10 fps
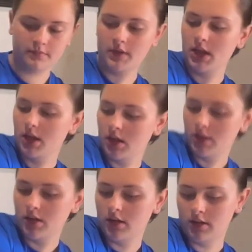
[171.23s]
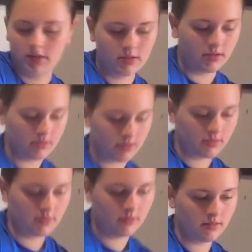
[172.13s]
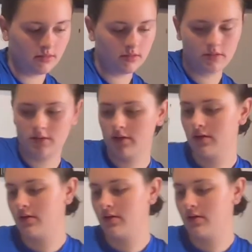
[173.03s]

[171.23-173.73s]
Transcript: The water just makes it kind of smooth out and keeps it